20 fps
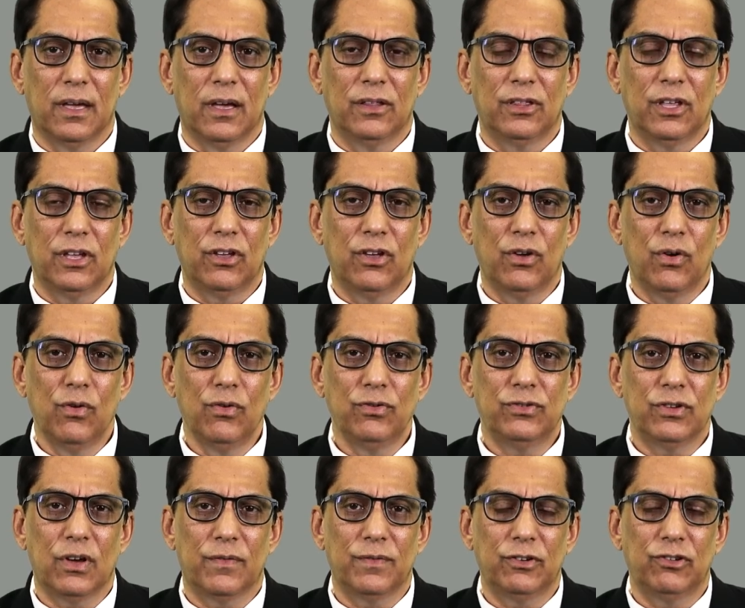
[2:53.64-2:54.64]
The
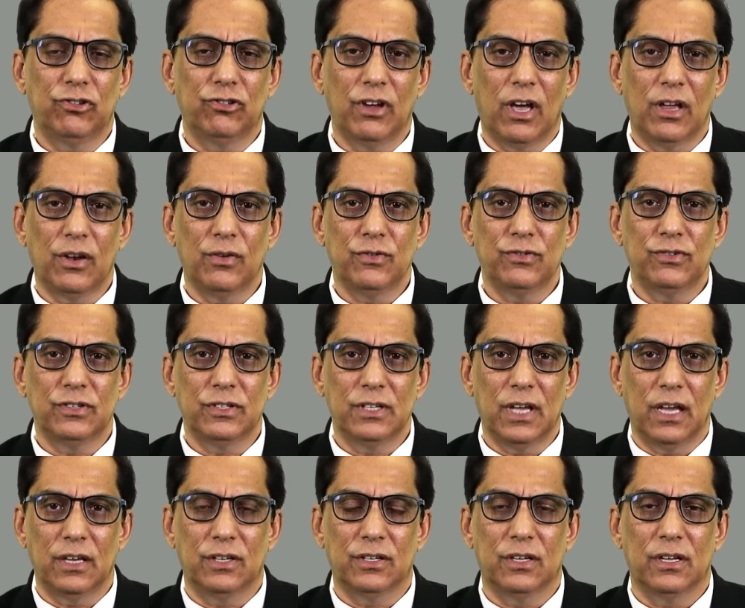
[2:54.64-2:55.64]
use of a shadow
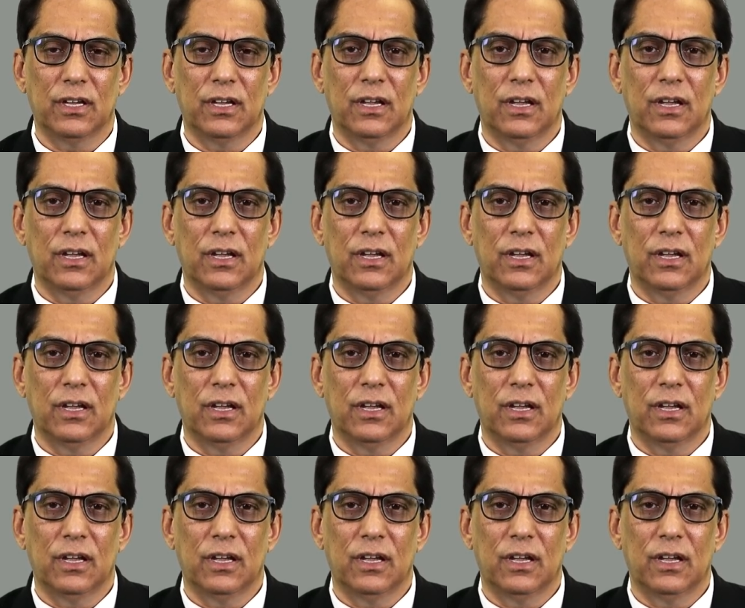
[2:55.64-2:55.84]
state,